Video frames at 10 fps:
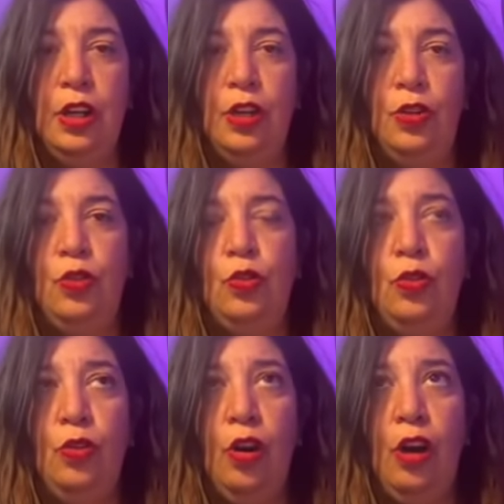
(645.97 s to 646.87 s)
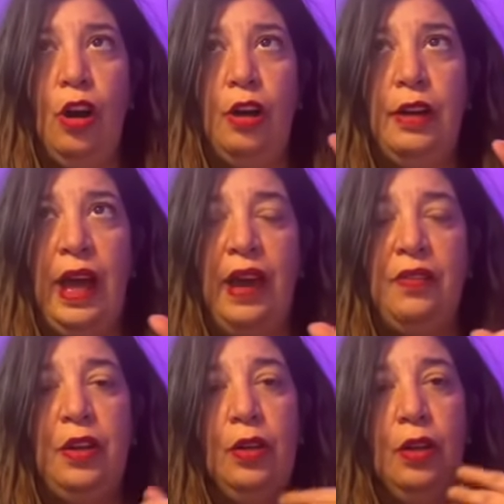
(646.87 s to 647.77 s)
You are
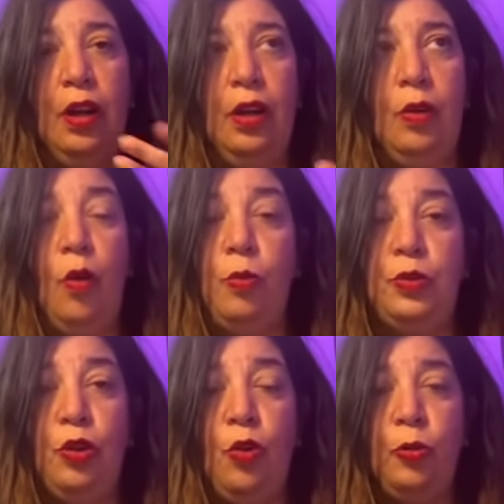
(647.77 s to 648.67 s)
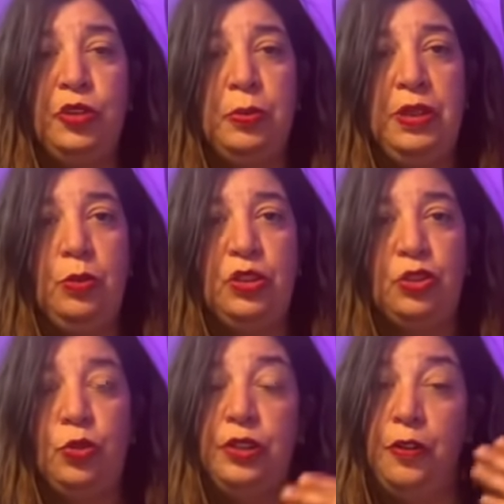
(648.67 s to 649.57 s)
having uh, hope. Your hopes are being
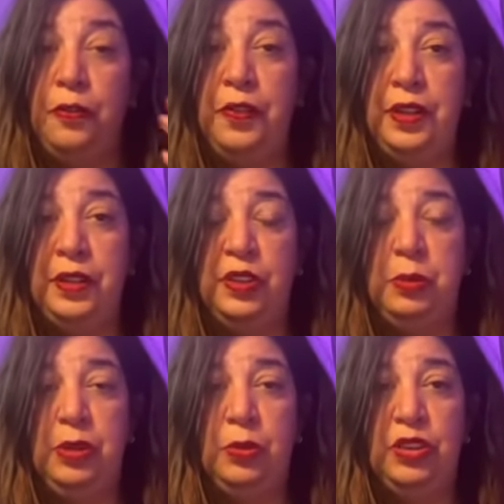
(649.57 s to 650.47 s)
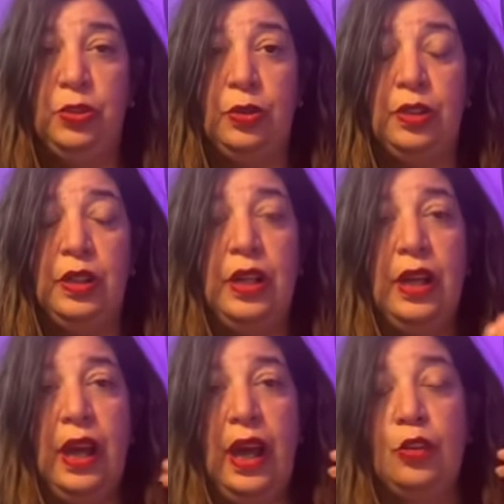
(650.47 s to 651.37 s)
restored. Your faith is being restored.
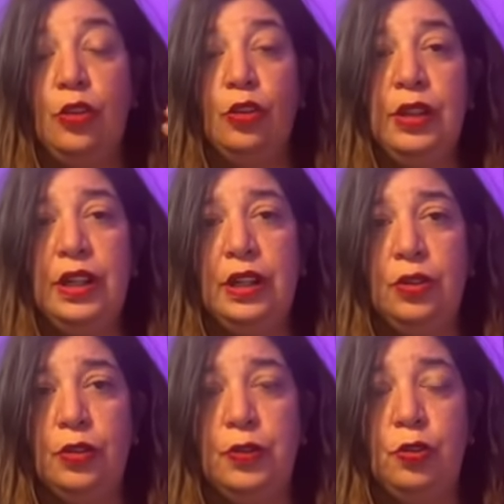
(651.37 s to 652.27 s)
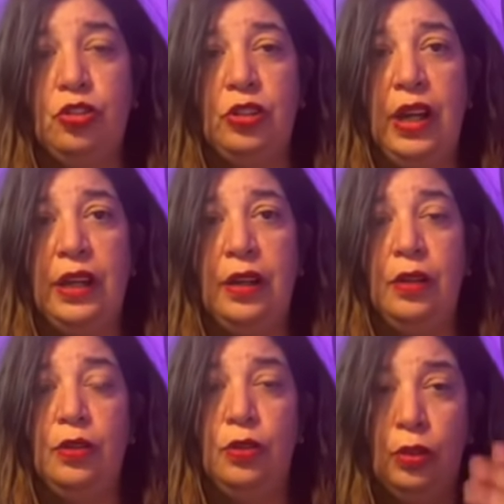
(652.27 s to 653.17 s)
And you're looking into the future like
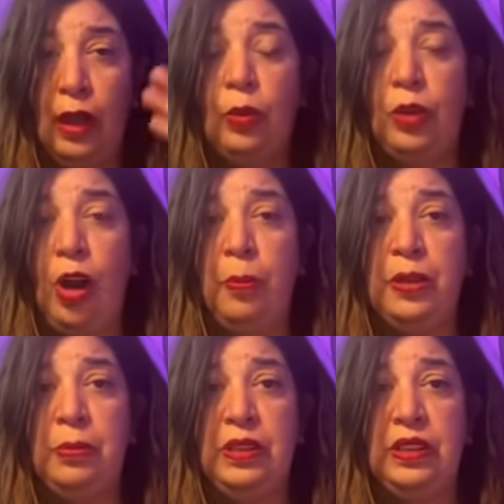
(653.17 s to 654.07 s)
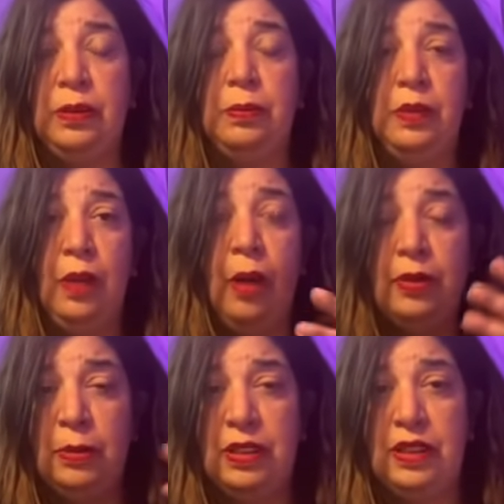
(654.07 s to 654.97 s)
like with optimism.
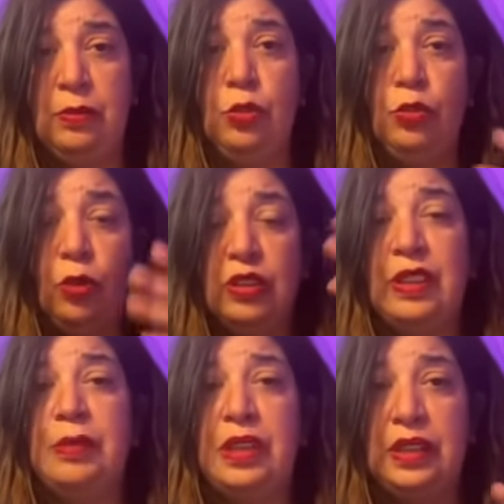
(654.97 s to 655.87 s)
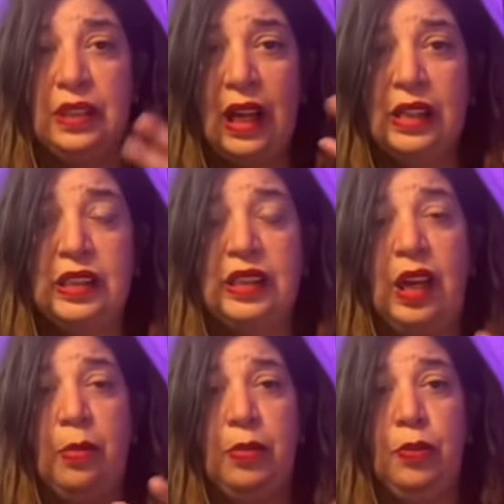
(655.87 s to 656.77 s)
Optimism. You know something nice is
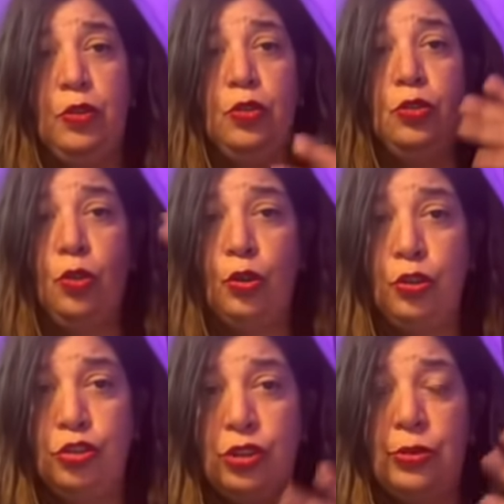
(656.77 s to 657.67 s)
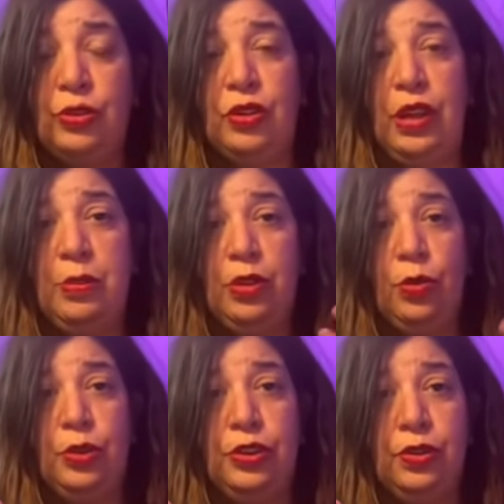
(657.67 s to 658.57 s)
coming for you. You know your dreams are coming
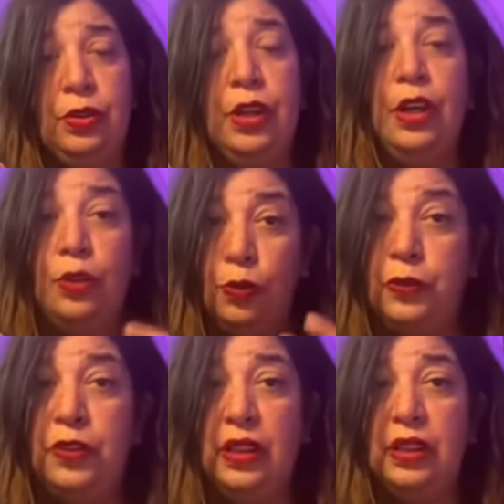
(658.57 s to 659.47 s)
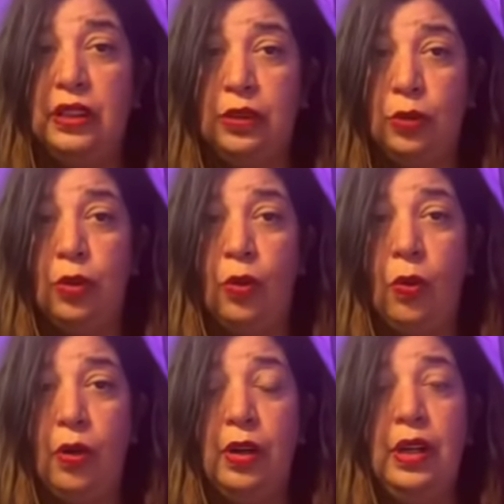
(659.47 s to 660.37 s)
towards you. You feel it to the
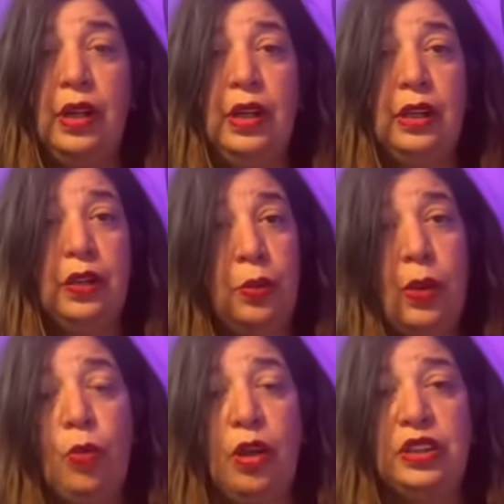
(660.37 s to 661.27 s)
core. The Three of Wands